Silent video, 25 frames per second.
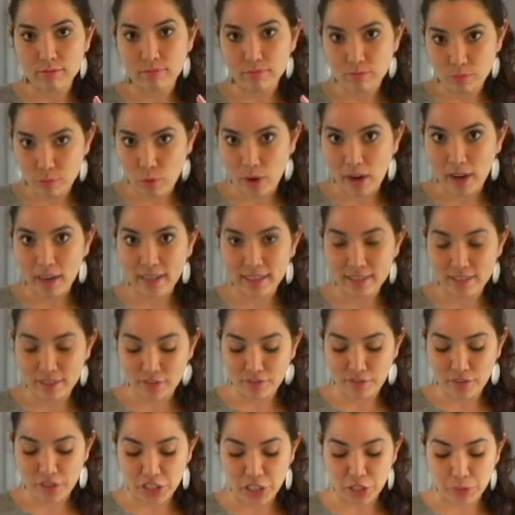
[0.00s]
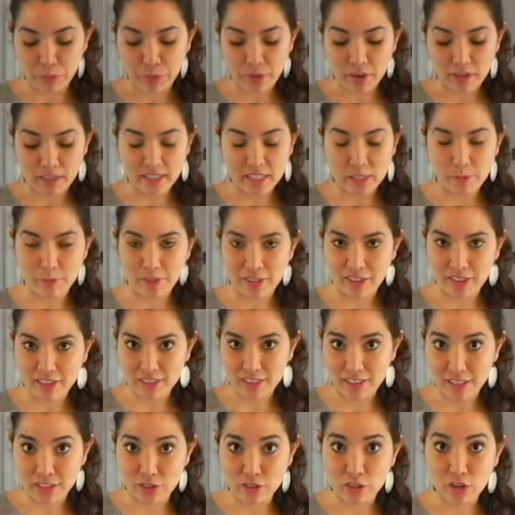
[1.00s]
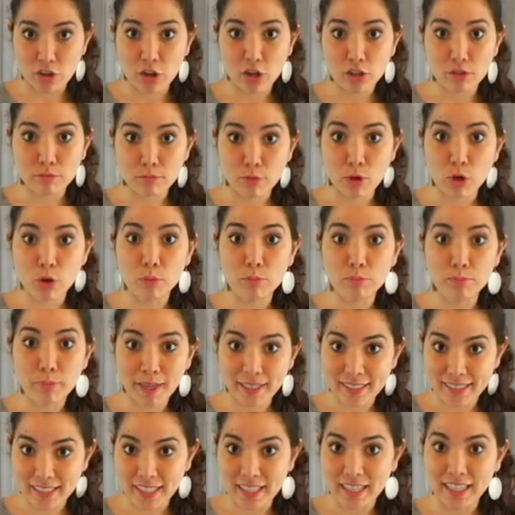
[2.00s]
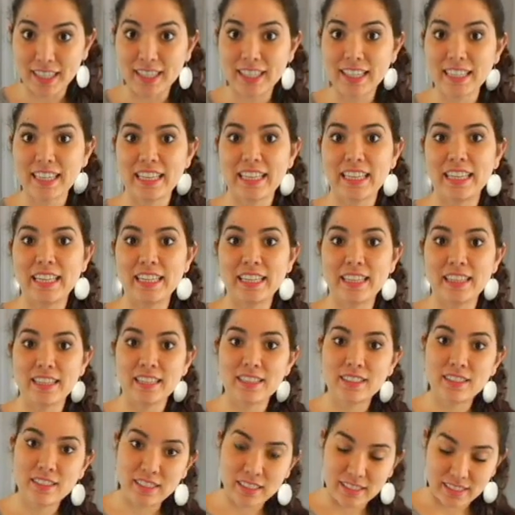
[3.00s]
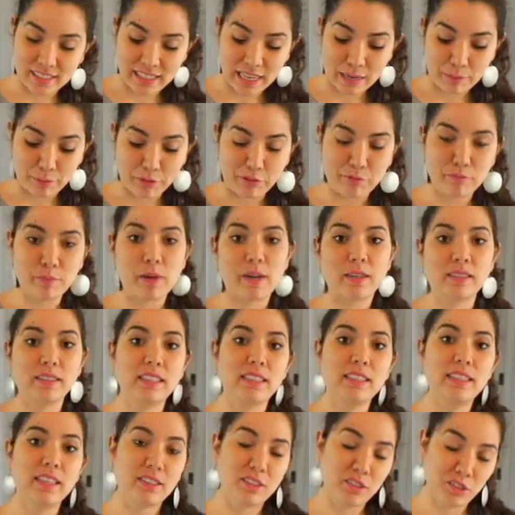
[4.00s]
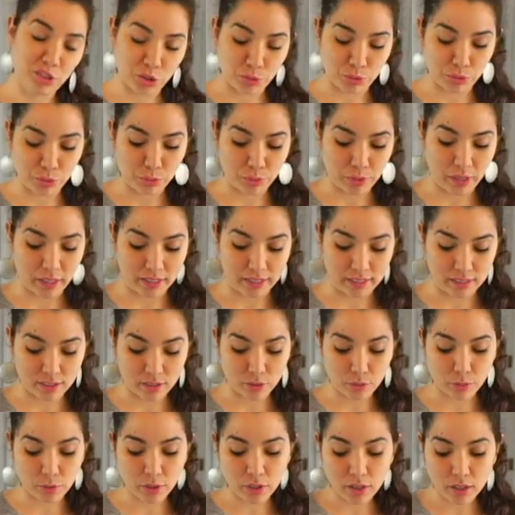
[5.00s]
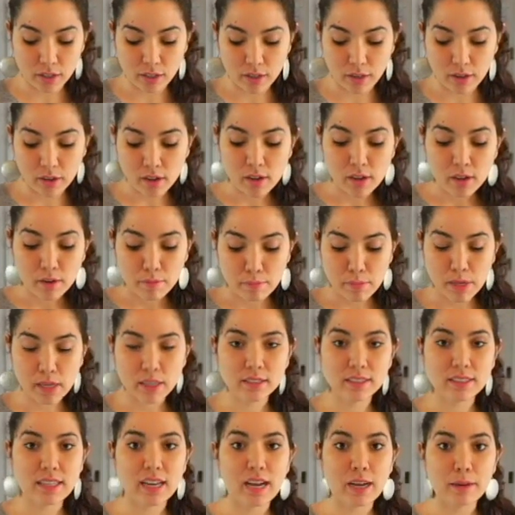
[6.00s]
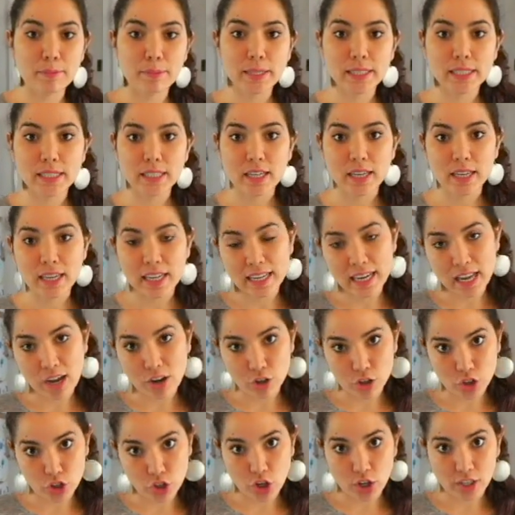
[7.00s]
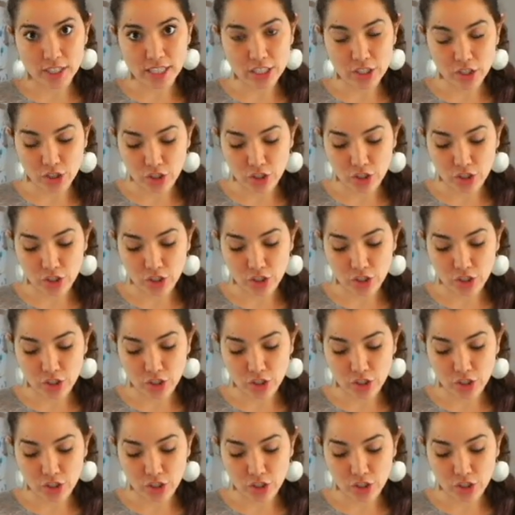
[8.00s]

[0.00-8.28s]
why it's a fudgy brownie is because there's a lot more butter in this type of brownie than the normal brownie. So we're gonna melt our butter and our chocolate